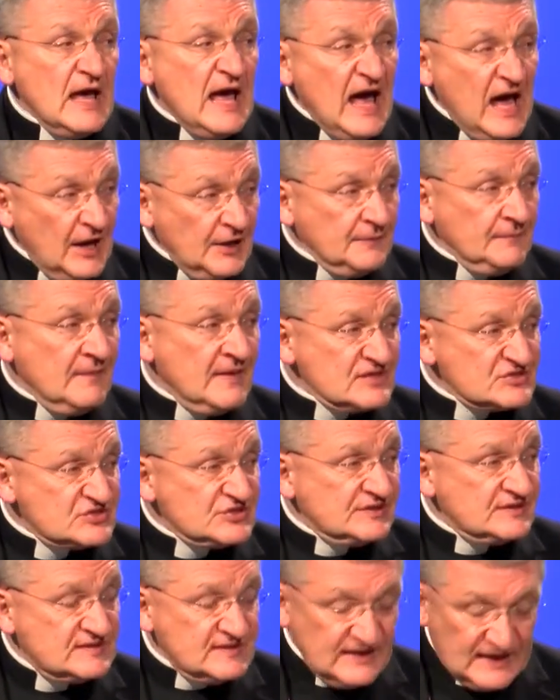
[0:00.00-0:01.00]
Our
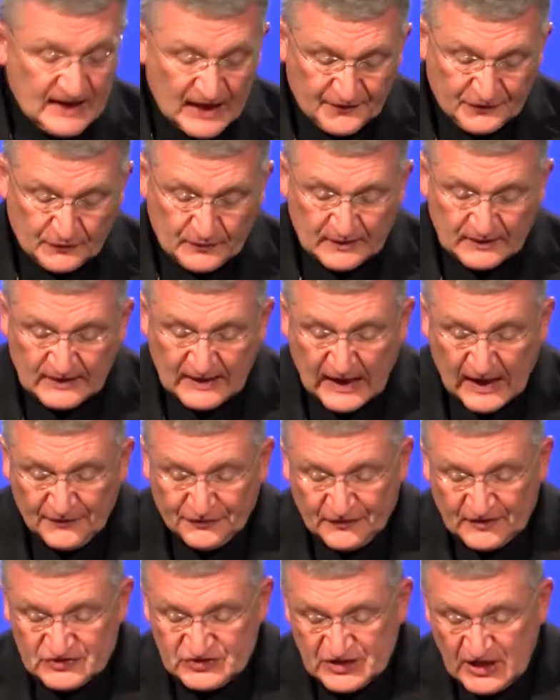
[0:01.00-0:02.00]
mission together in
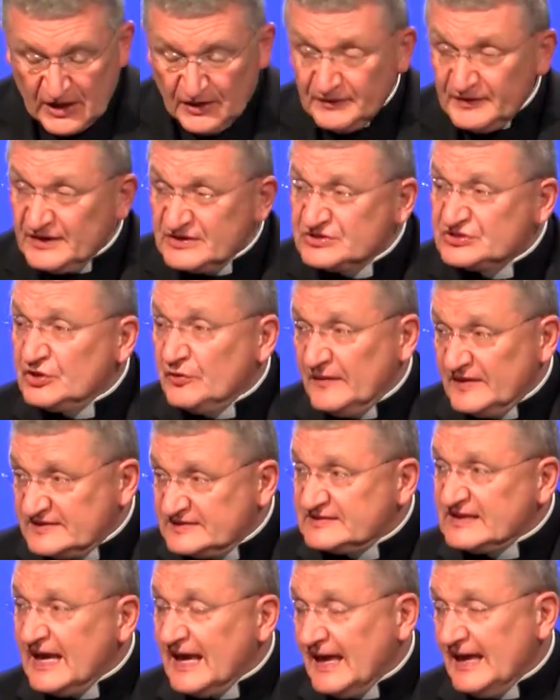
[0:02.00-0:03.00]
Catholic Charities
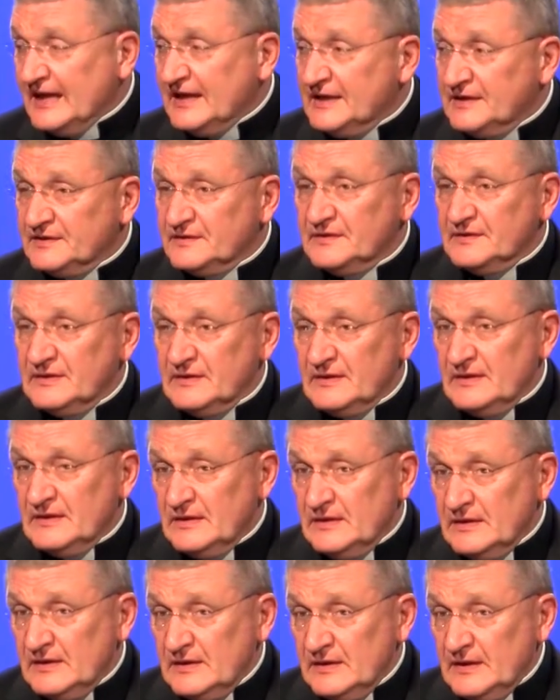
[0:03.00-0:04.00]
USA
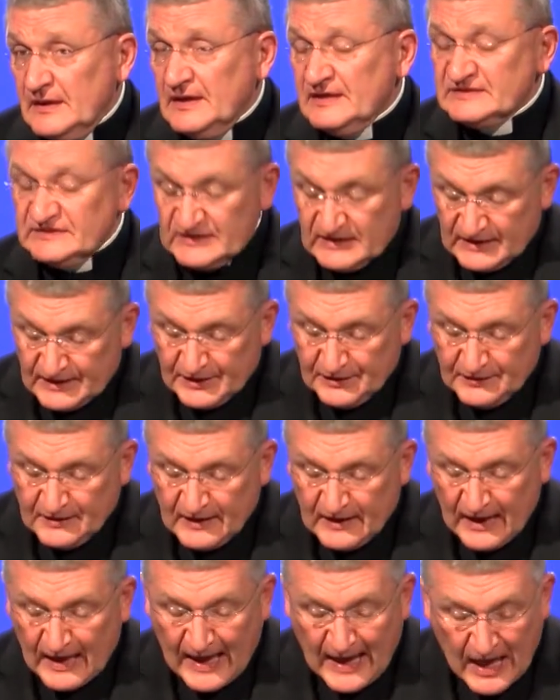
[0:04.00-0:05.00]
is clearly
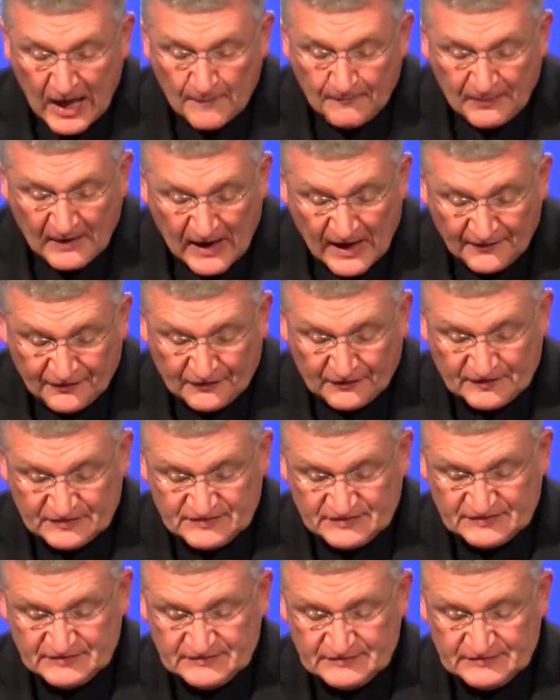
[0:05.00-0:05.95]
to help others.